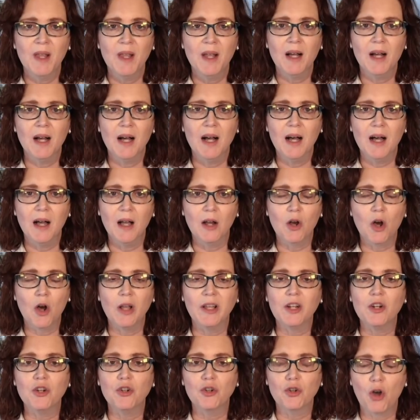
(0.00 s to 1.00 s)

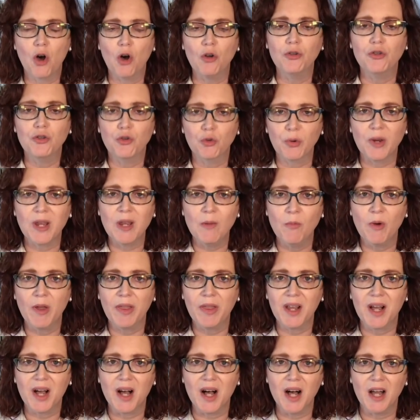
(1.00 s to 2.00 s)
called Dream
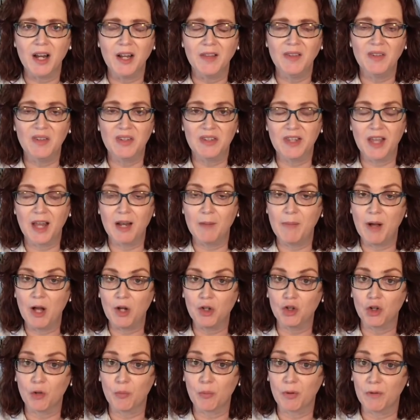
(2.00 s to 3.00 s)
with God. It is not
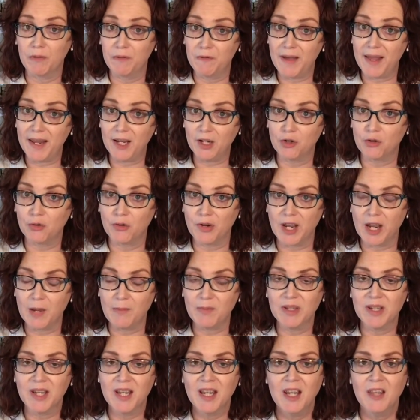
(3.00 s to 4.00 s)
about your prophetic
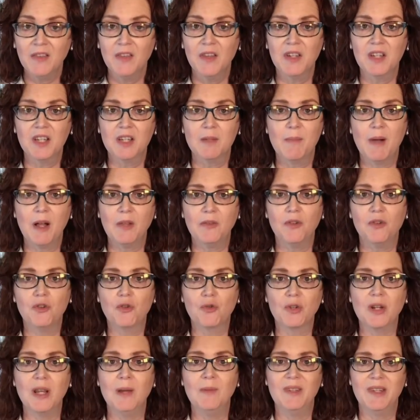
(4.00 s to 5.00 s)
dreams. This is about the
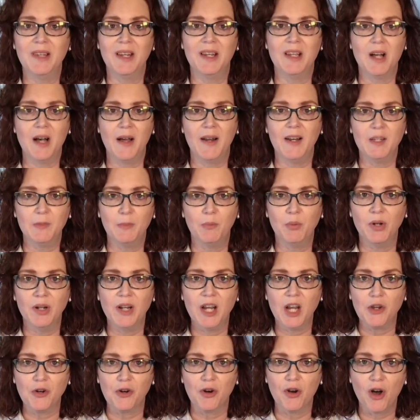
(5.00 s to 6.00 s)
dreams that God has put
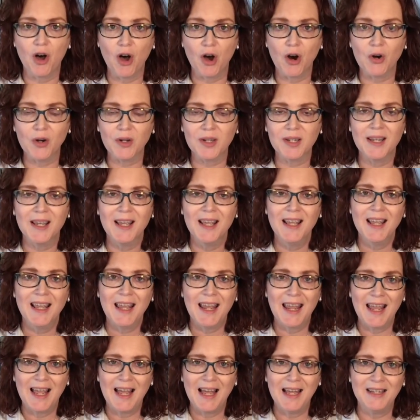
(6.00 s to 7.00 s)
in your heart
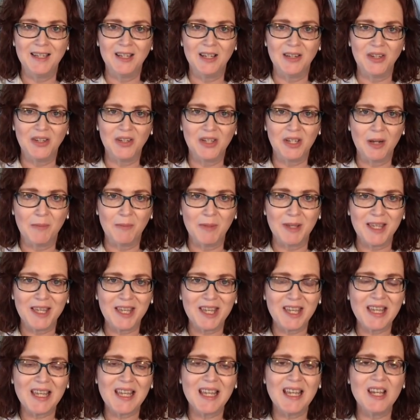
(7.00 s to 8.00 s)
and some
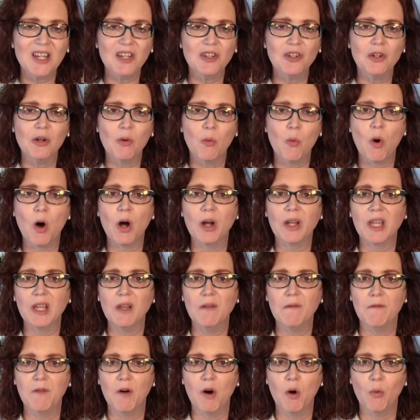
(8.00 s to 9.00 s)
keys to walking
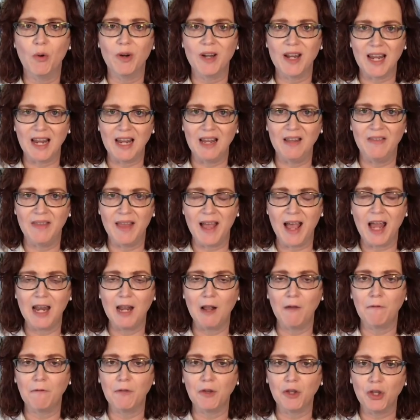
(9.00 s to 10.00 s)
forward in that.
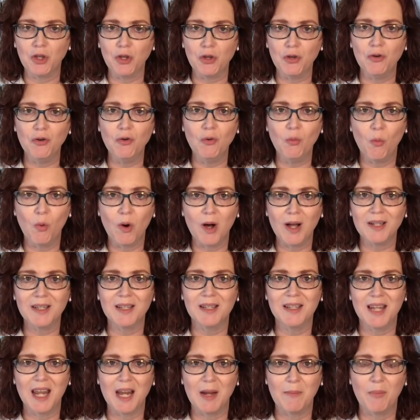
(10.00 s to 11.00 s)
If you want to
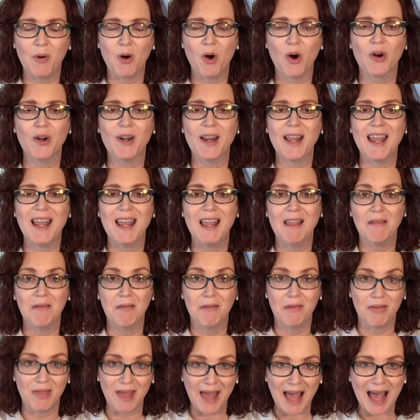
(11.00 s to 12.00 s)
take part
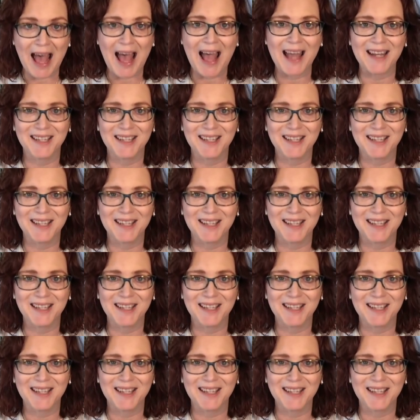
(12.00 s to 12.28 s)
in that,